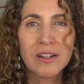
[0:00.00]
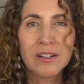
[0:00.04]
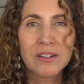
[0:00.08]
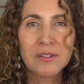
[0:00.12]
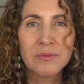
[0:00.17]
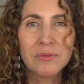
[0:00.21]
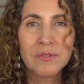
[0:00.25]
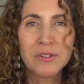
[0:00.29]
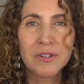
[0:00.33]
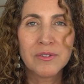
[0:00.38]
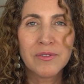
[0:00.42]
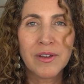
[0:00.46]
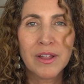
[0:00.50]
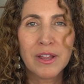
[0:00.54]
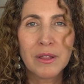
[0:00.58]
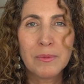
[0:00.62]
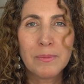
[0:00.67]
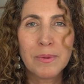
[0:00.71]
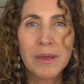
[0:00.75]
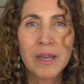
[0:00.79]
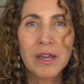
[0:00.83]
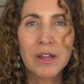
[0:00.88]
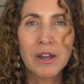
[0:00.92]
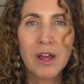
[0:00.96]
is we're
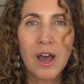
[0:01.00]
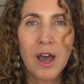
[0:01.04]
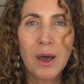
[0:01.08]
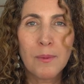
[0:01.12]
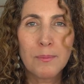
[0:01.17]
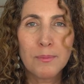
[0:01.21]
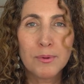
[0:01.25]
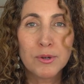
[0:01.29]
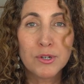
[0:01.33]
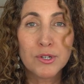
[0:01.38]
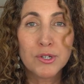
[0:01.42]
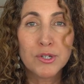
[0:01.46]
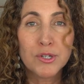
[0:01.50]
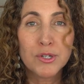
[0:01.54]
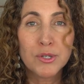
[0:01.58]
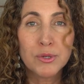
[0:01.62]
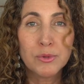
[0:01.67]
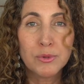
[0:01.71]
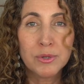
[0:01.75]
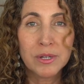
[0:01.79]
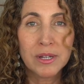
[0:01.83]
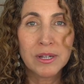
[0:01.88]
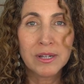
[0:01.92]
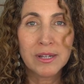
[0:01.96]
developing an
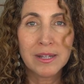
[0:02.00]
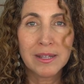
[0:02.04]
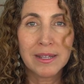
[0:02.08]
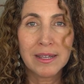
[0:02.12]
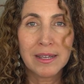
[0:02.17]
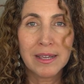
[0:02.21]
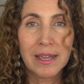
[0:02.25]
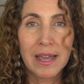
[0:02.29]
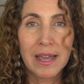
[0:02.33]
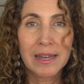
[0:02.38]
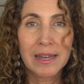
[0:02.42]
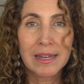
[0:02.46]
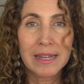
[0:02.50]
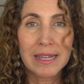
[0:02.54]
opportunity